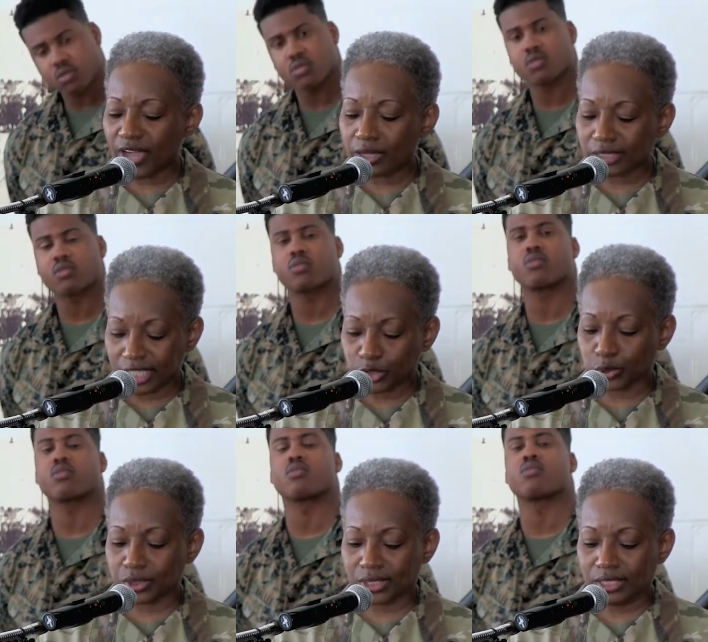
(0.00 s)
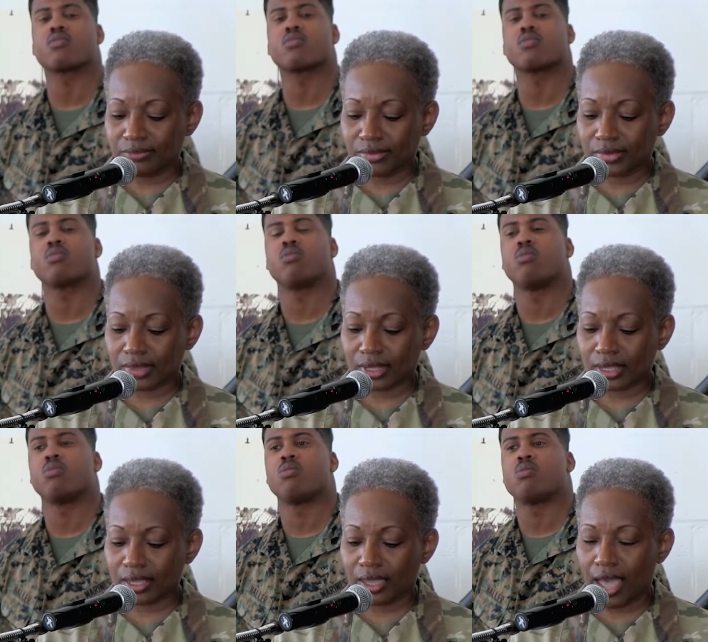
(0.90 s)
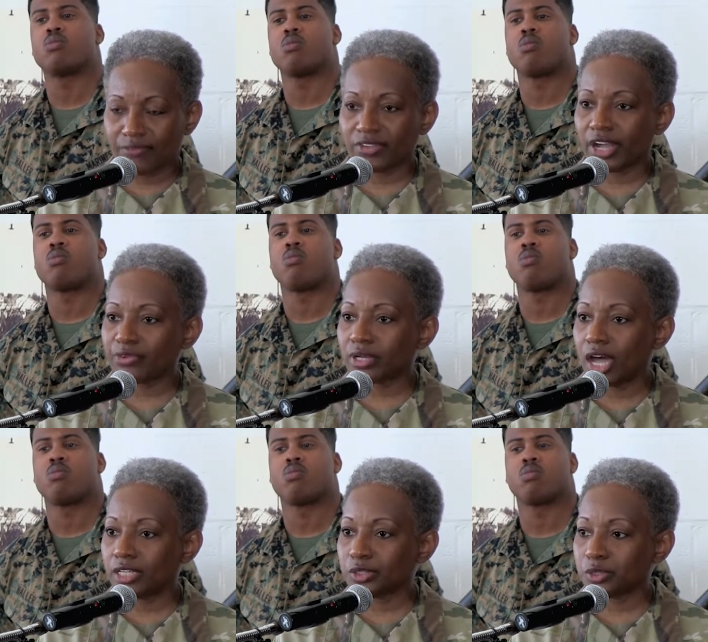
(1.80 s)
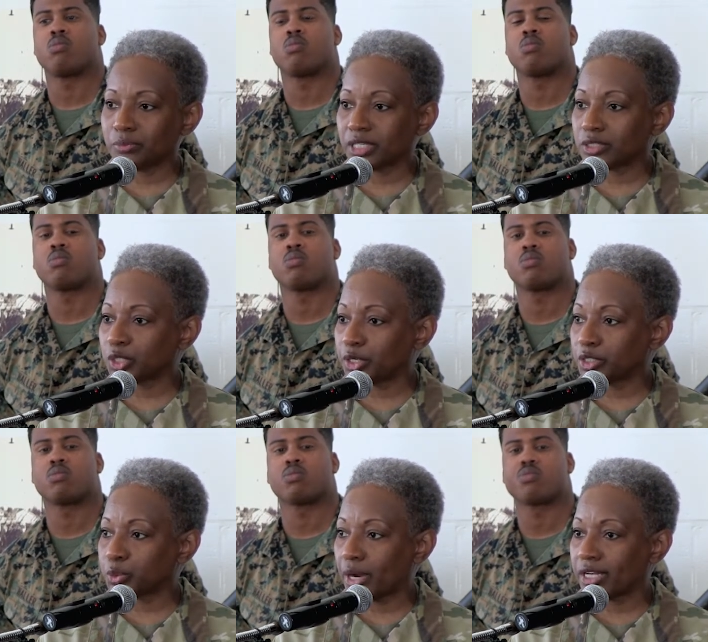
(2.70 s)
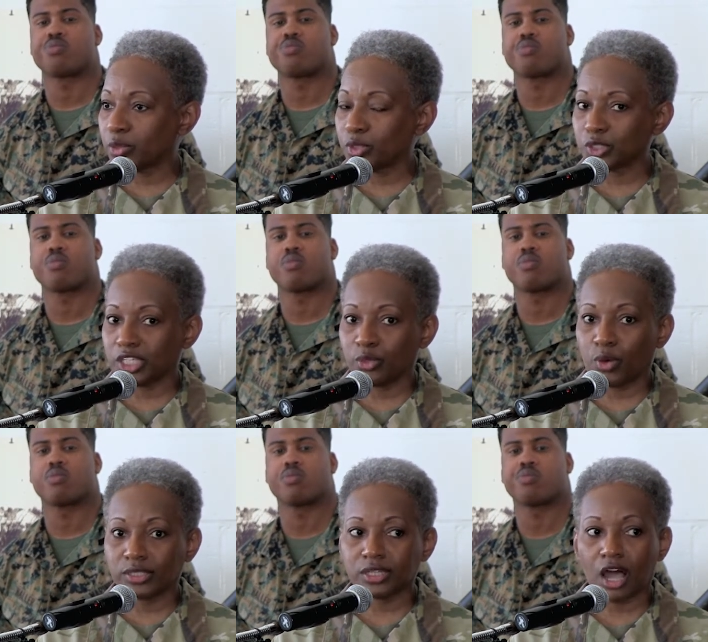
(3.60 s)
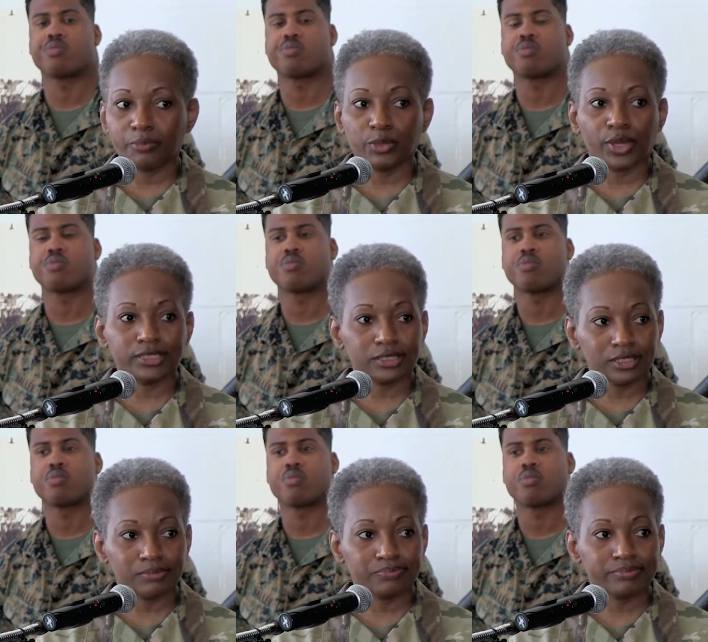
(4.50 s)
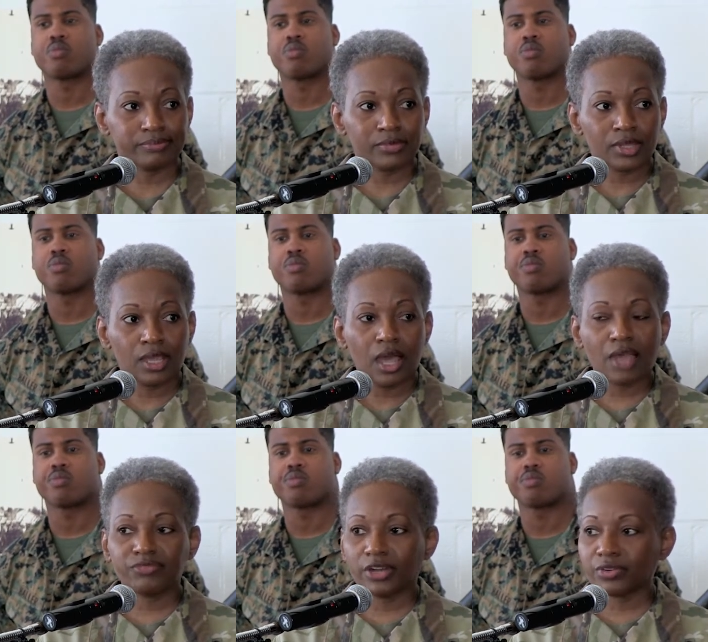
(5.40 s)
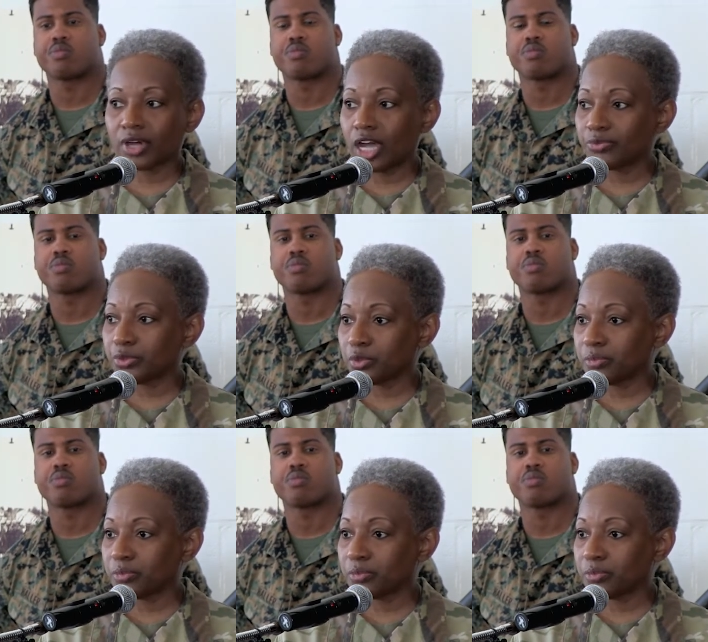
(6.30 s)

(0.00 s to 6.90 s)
Speaker 1: found it interesting. I've never gone to military training which anyone taught me racism I've never gone through